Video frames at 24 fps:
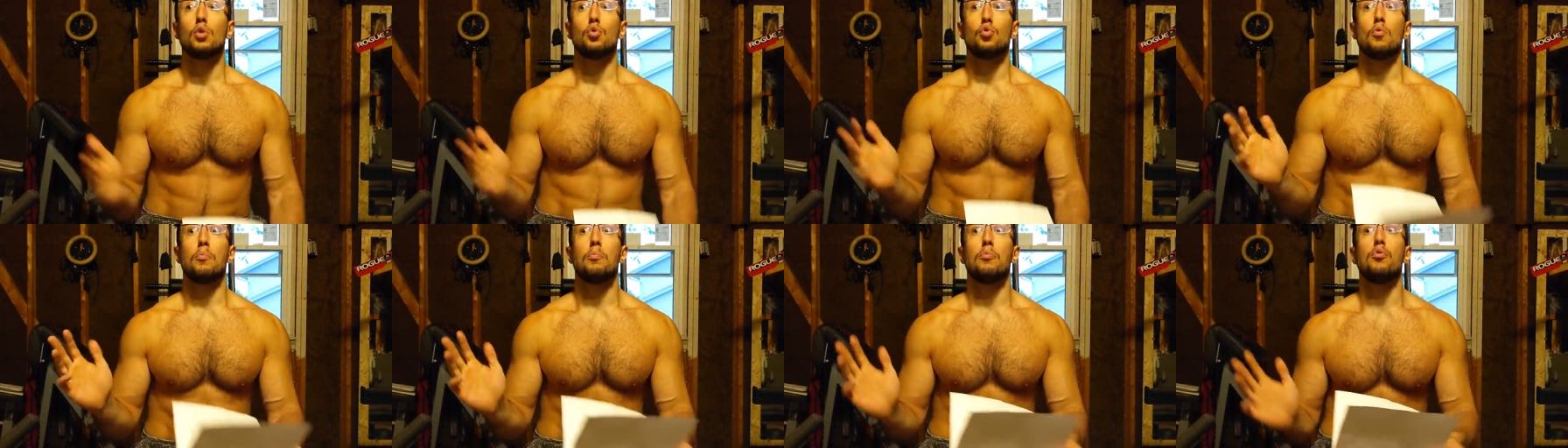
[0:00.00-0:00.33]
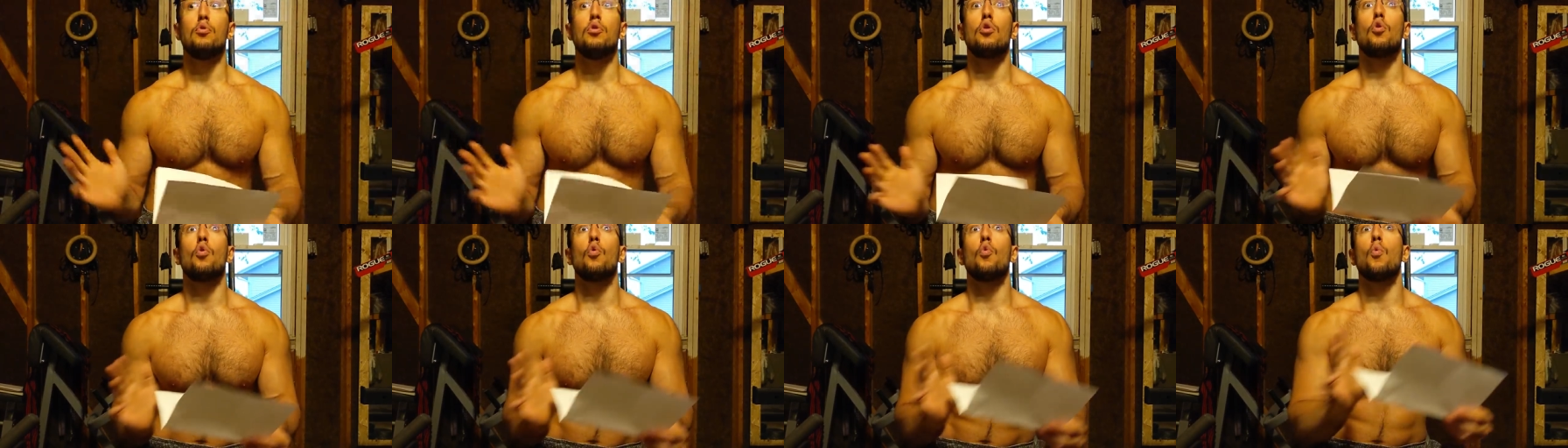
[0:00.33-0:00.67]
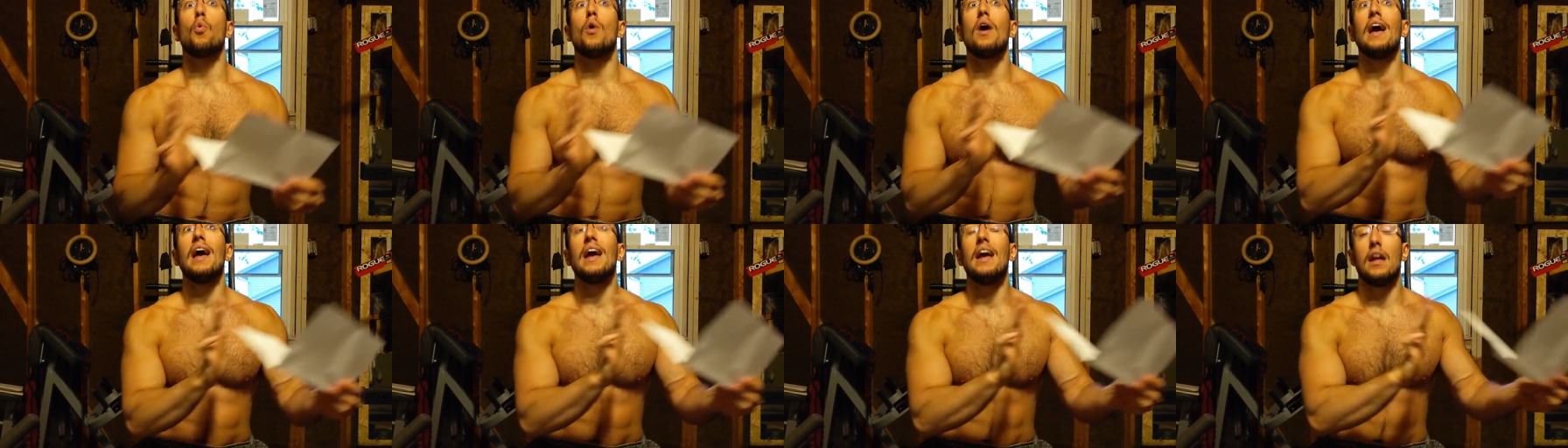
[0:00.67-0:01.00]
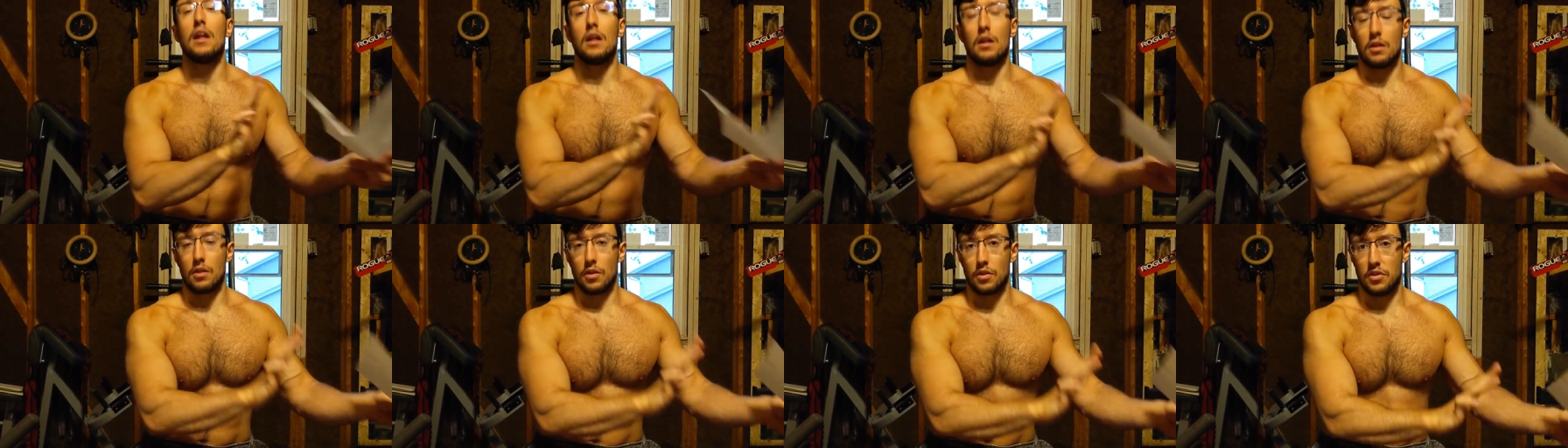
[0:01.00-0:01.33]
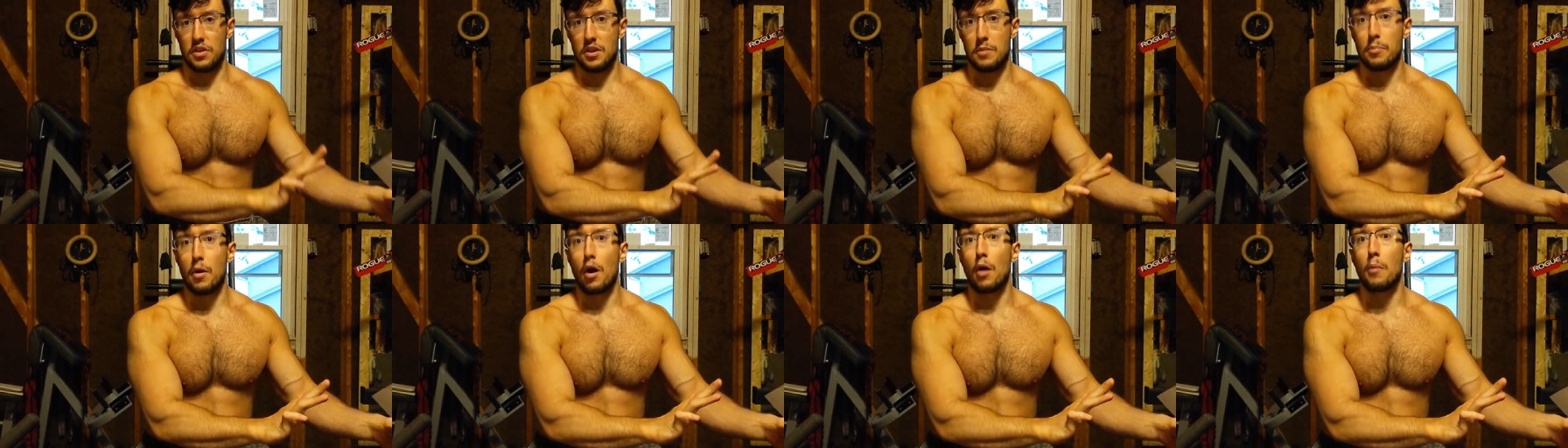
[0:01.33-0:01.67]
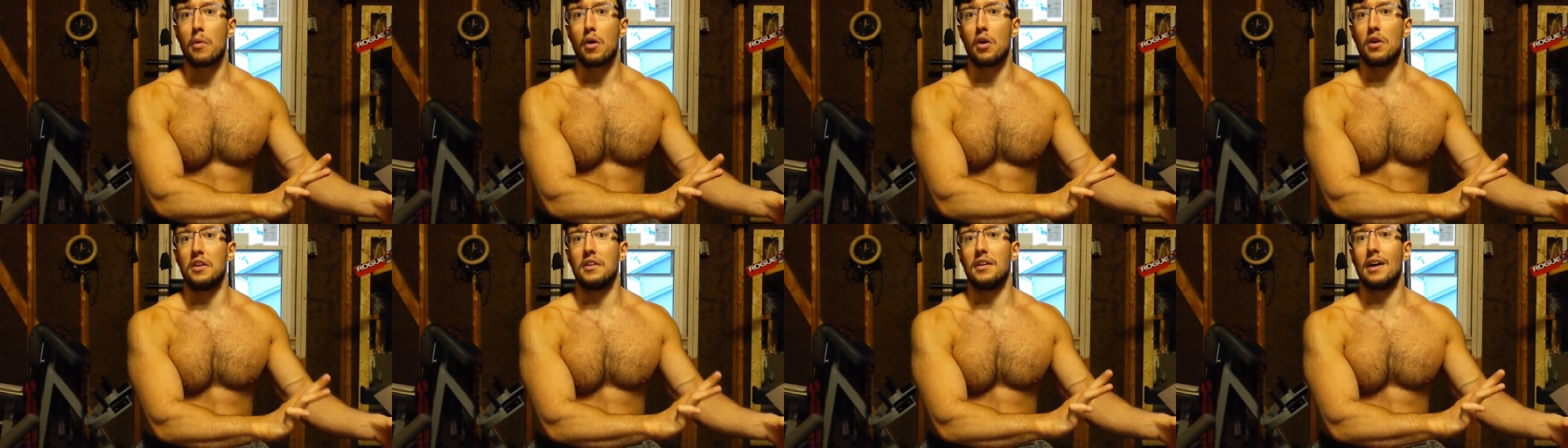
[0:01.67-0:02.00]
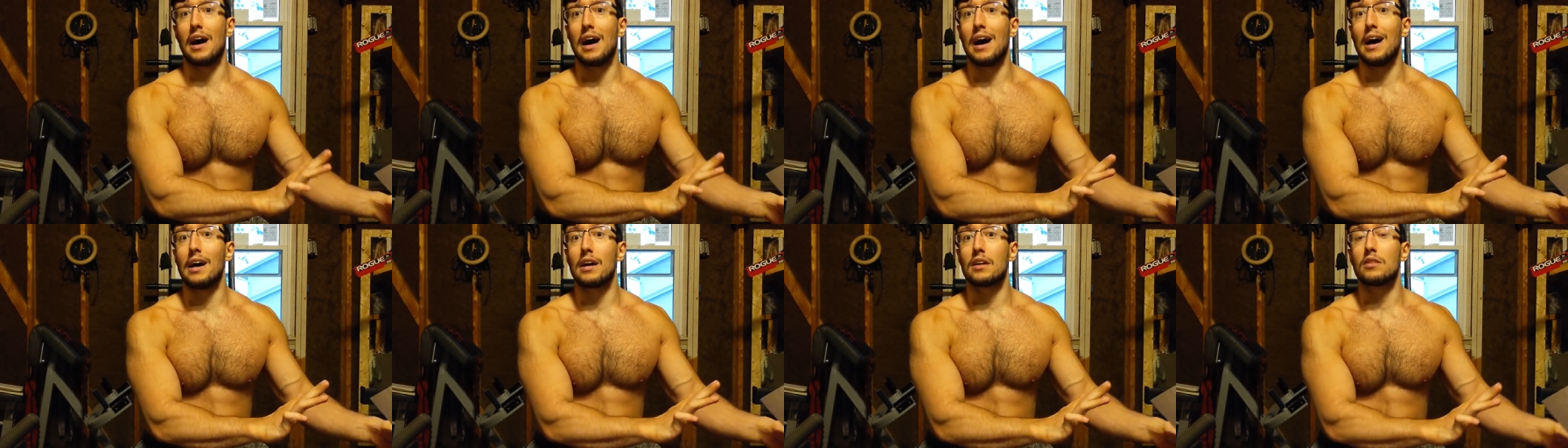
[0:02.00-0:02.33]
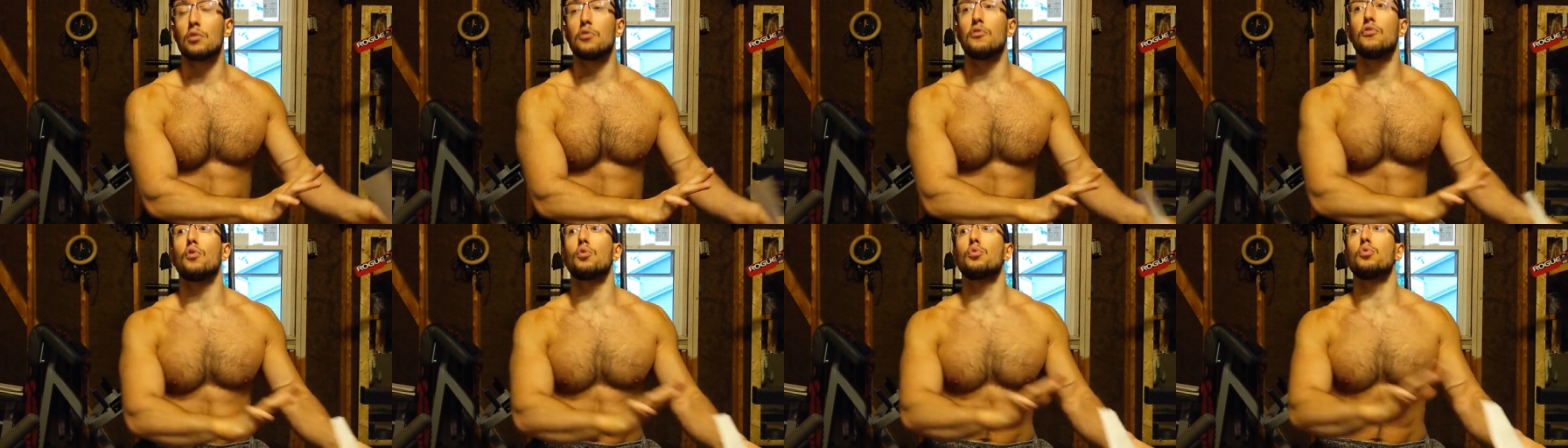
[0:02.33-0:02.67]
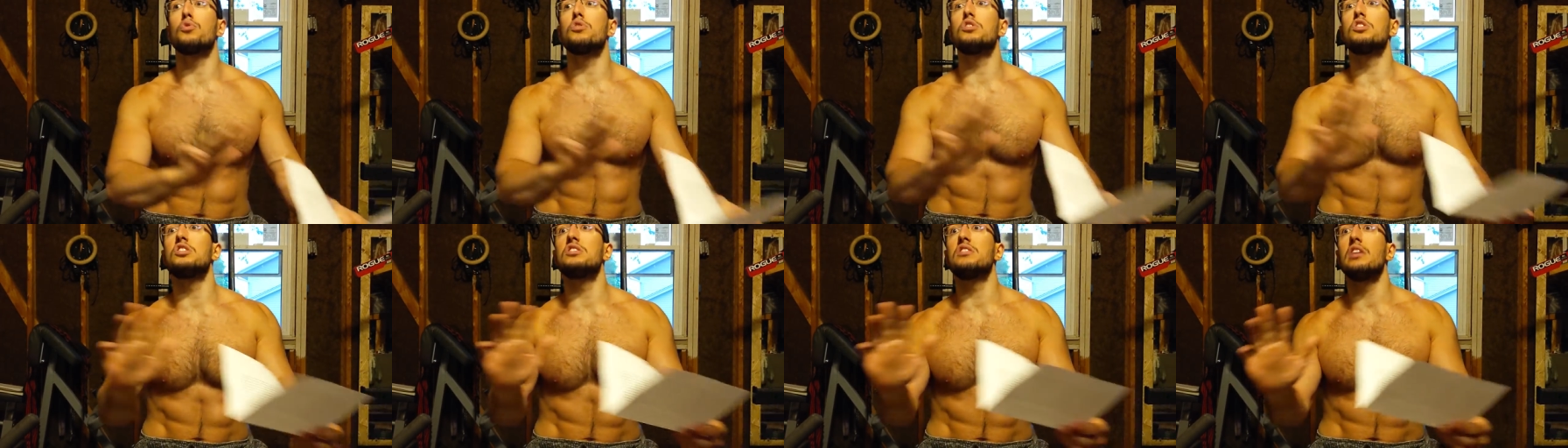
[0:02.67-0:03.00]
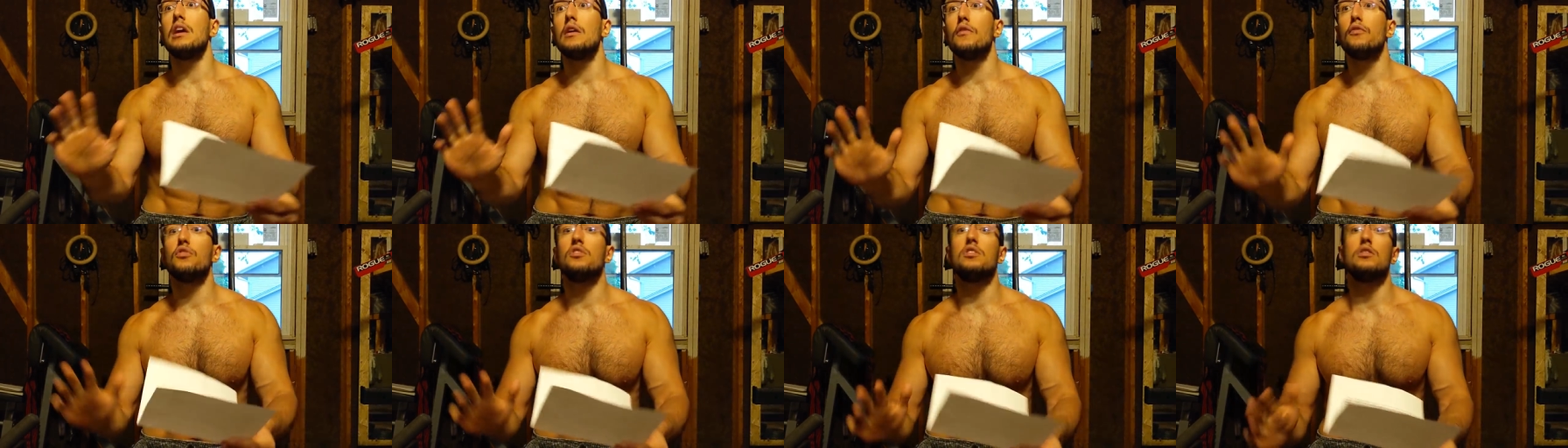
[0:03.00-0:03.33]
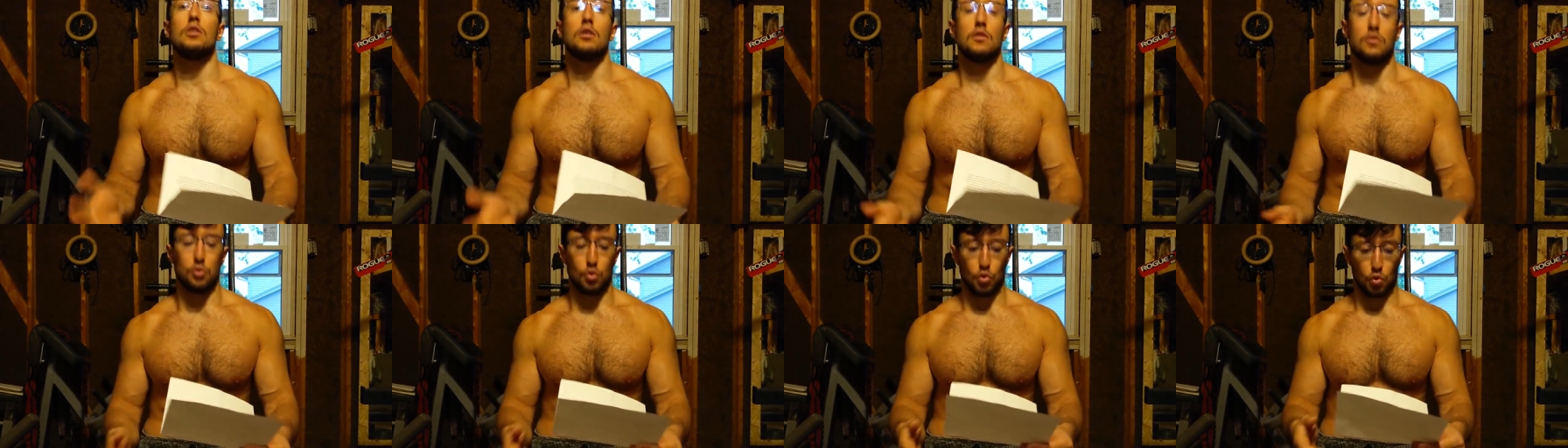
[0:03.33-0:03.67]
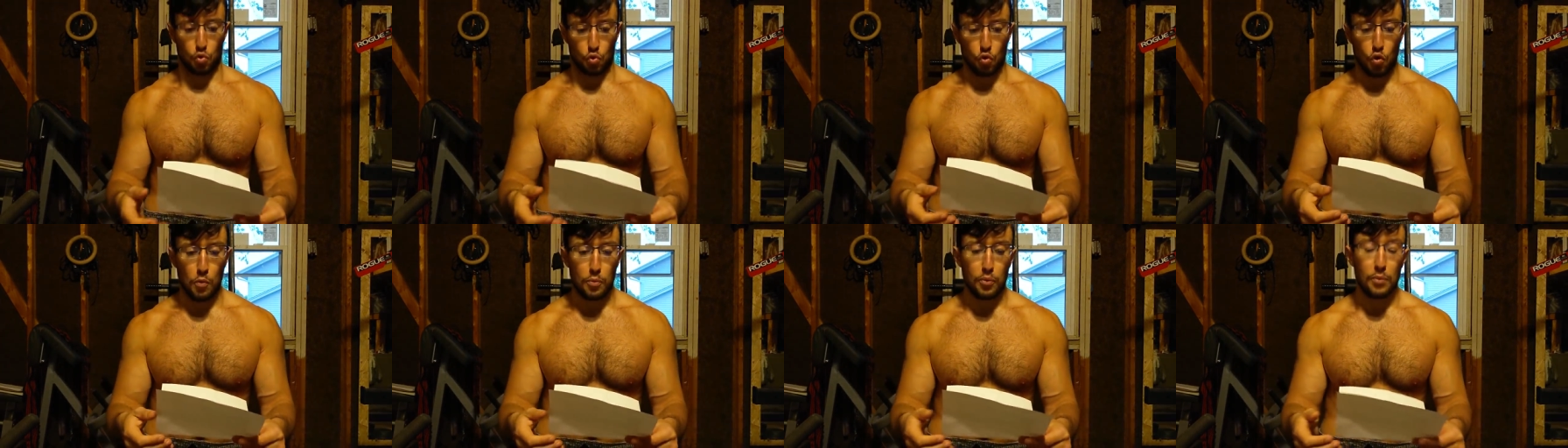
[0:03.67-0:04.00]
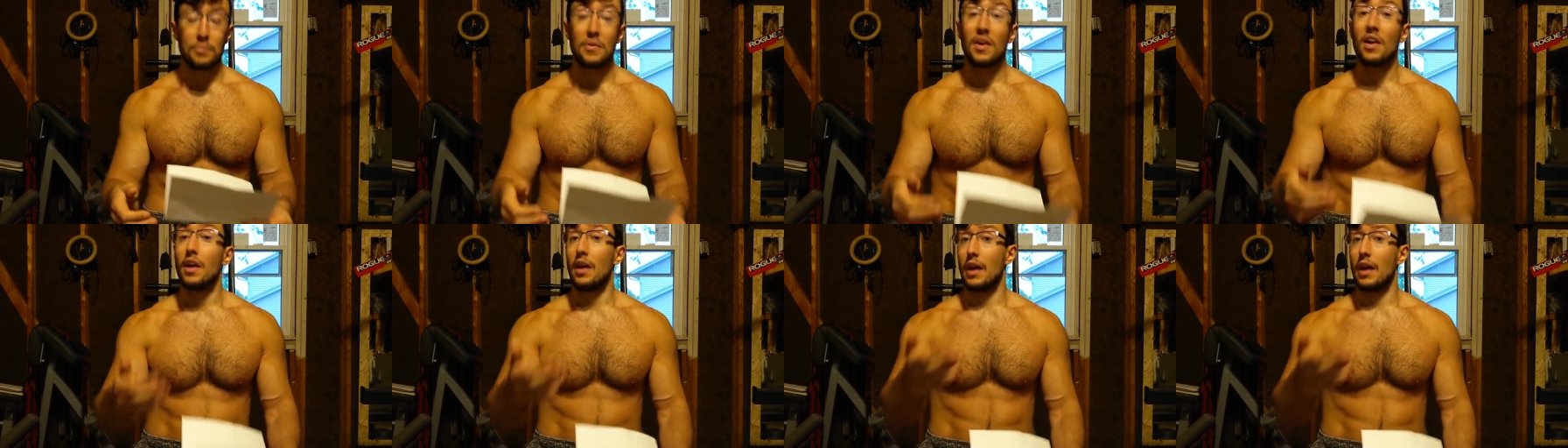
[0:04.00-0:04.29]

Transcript: to put away the barbarian act for the safety of the group.